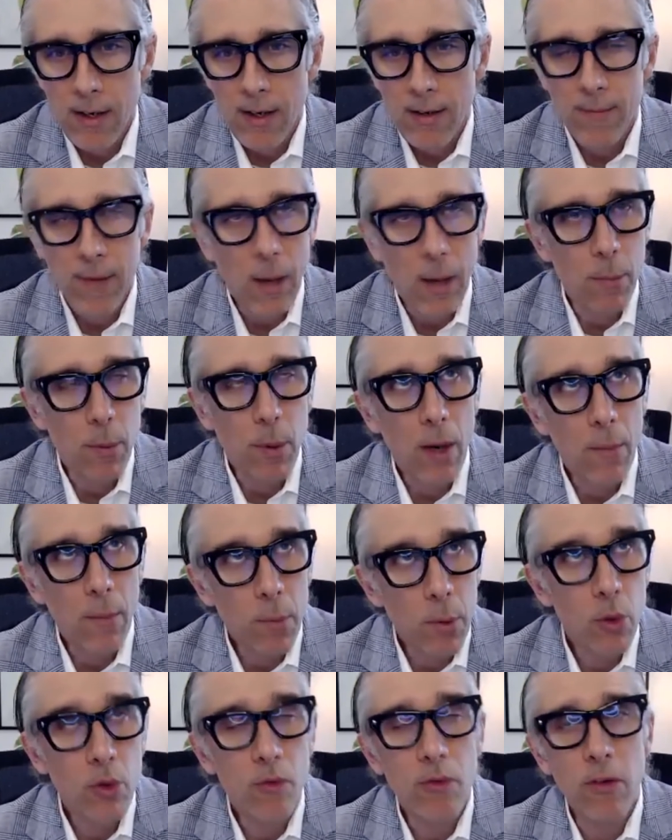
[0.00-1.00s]

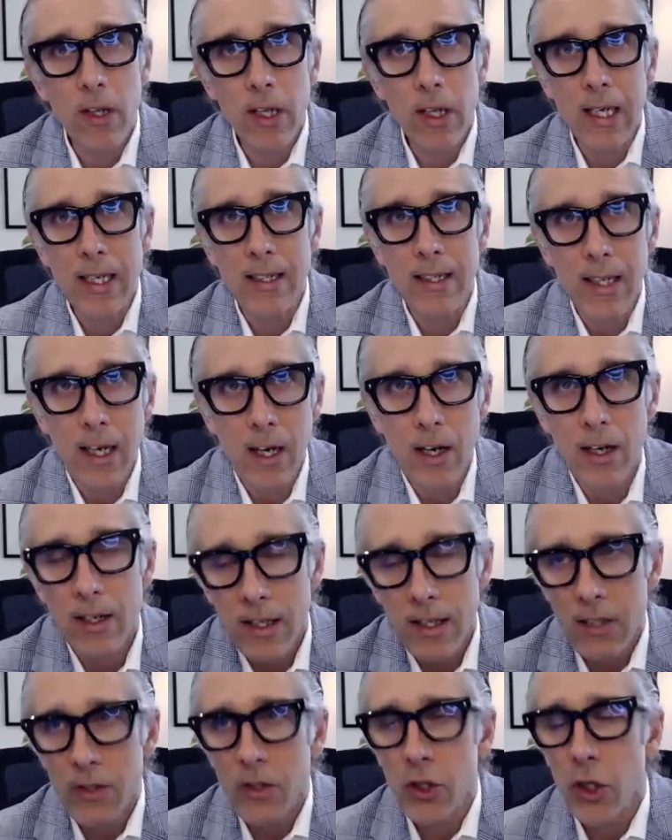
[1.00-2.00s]
approval
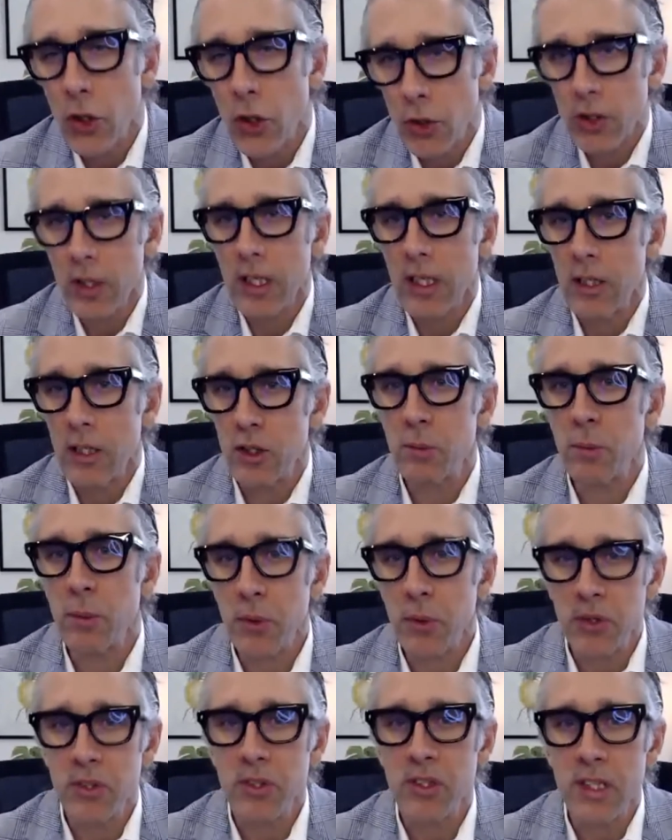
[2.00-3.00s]
internally to
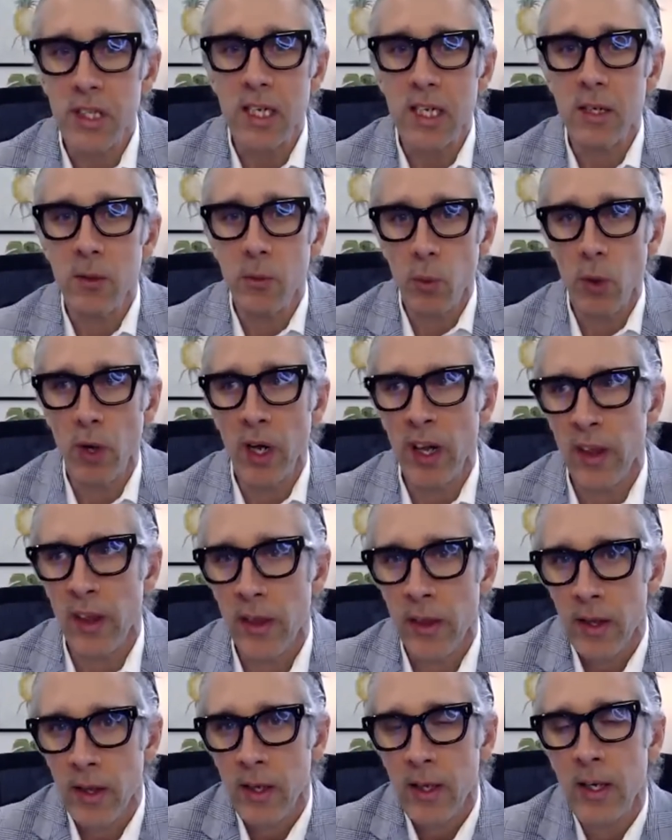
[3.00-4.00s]
proceed with
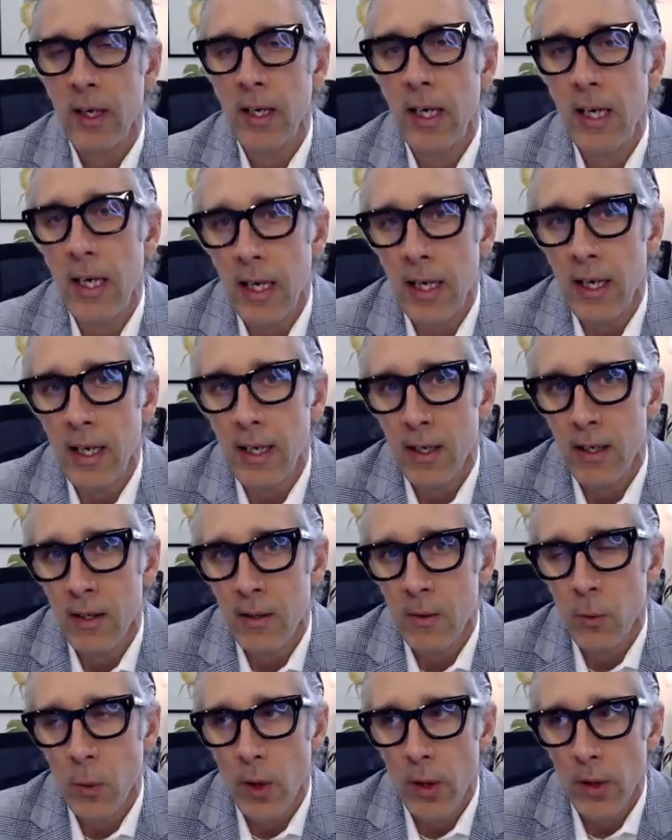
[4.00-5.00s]

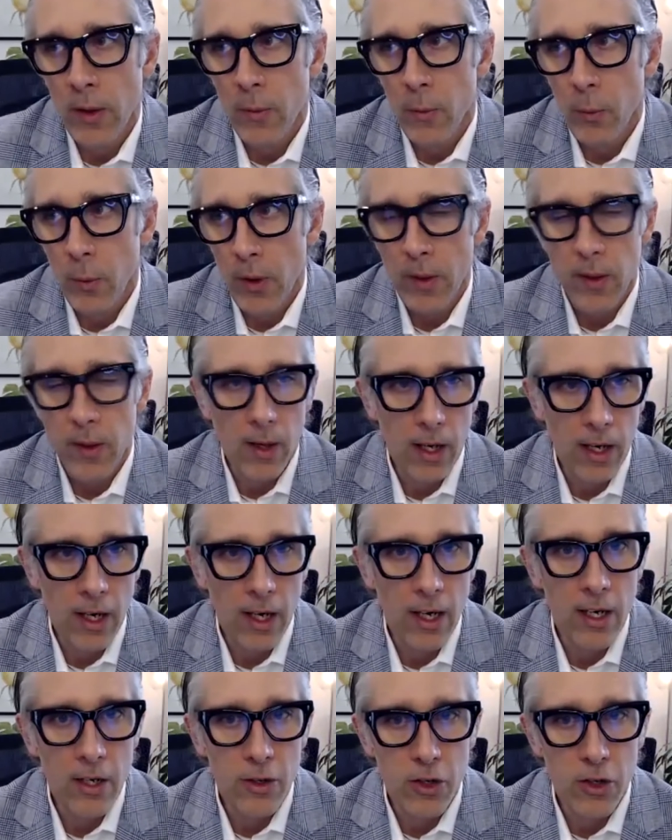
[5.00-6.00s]
an
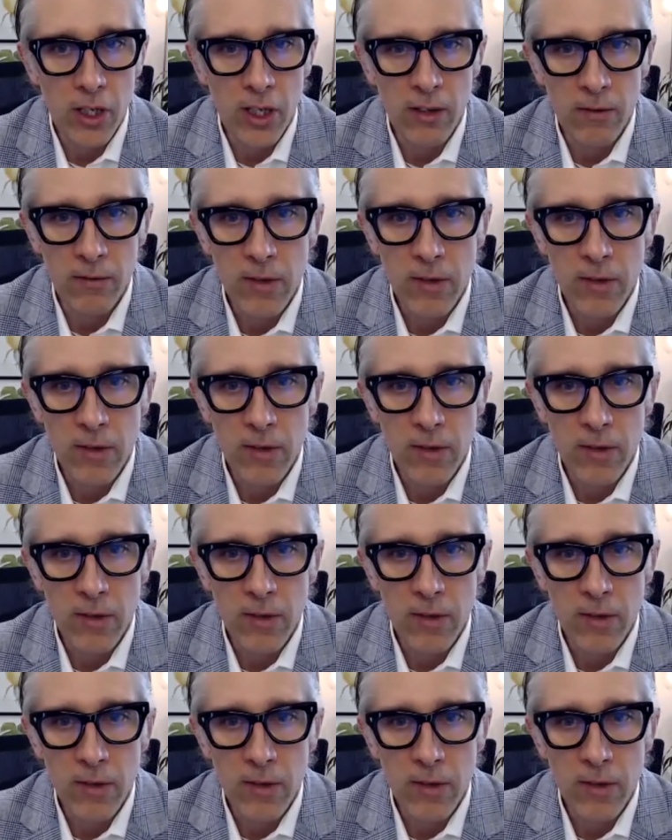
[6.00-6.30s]
initiative.